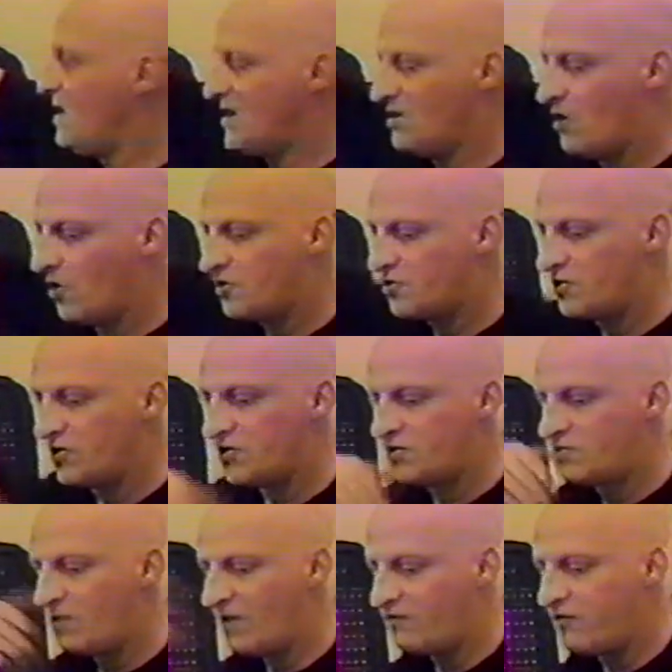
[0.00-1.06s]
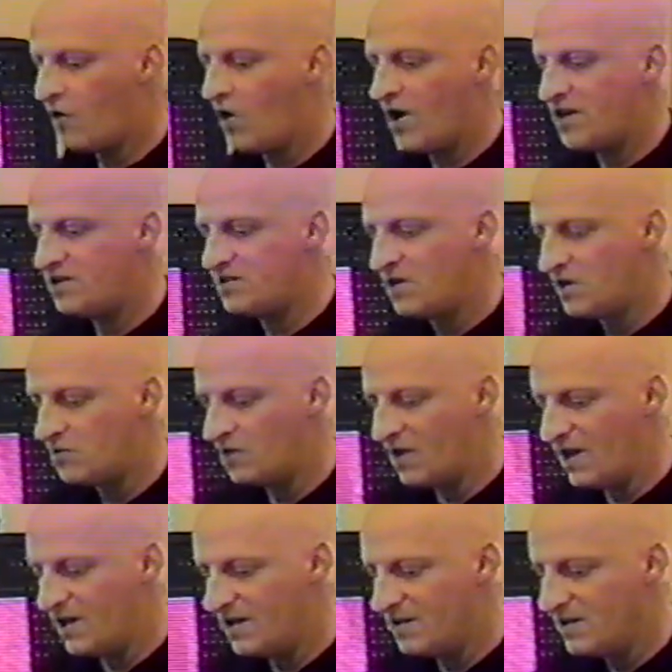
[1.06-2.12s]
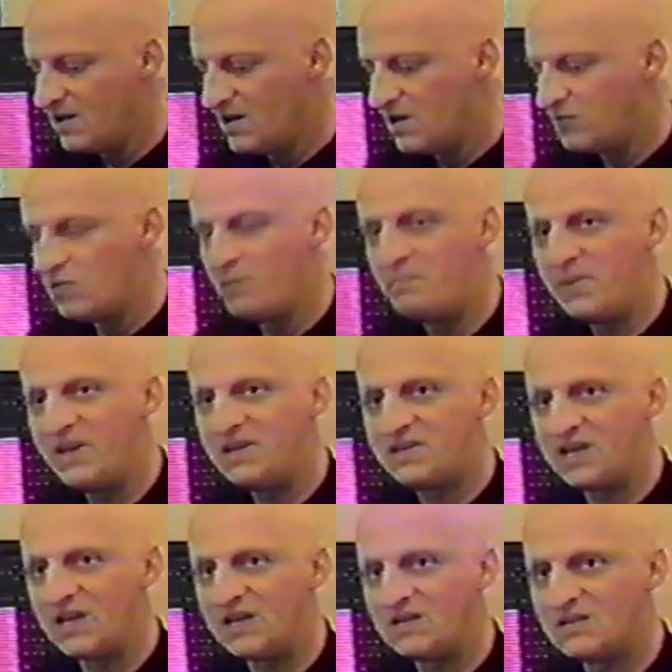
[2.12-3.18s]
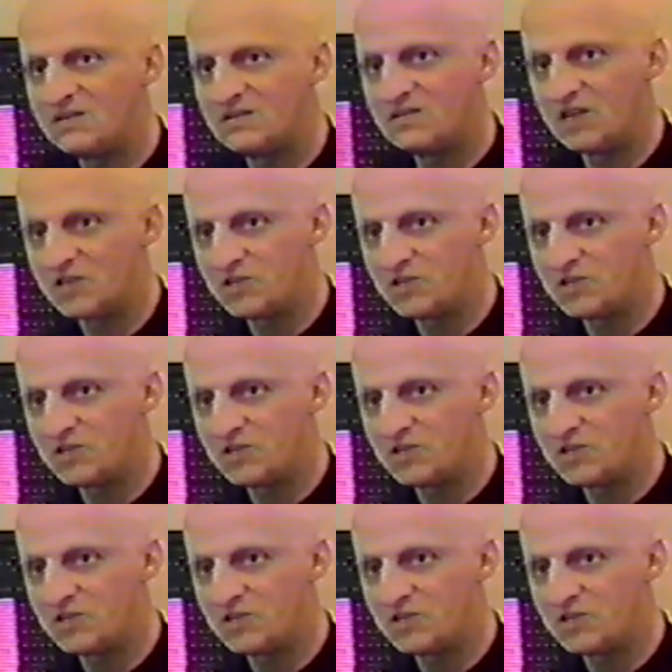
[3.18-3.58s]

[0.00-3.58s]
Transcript: In order to avoid repeating the